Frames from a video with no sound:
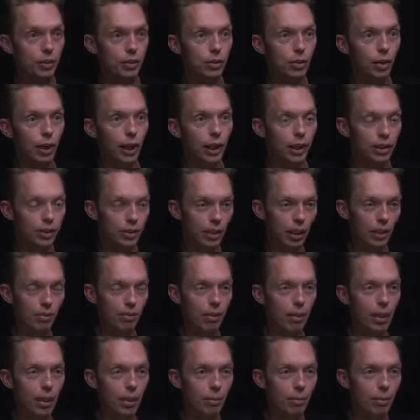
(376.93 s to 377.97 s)
so I just
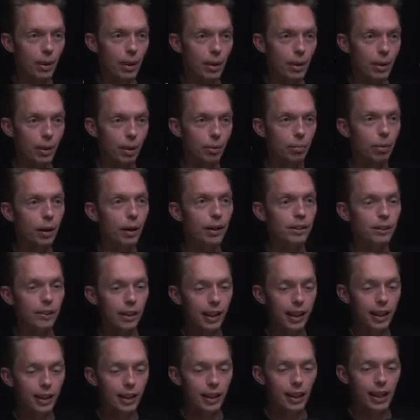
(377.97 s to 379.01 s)
have my earbuds
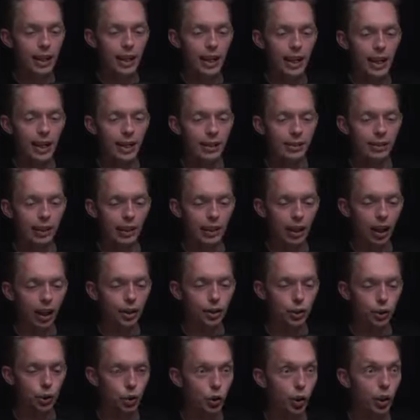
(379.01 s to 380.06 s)
in, and it's like
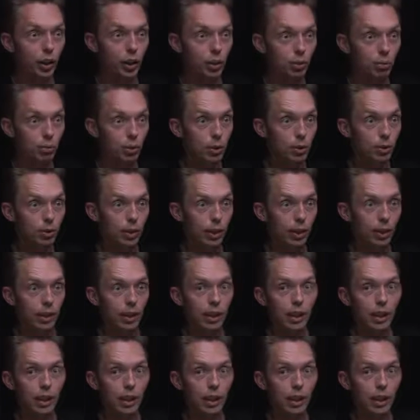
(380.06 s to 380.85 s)
concentration music.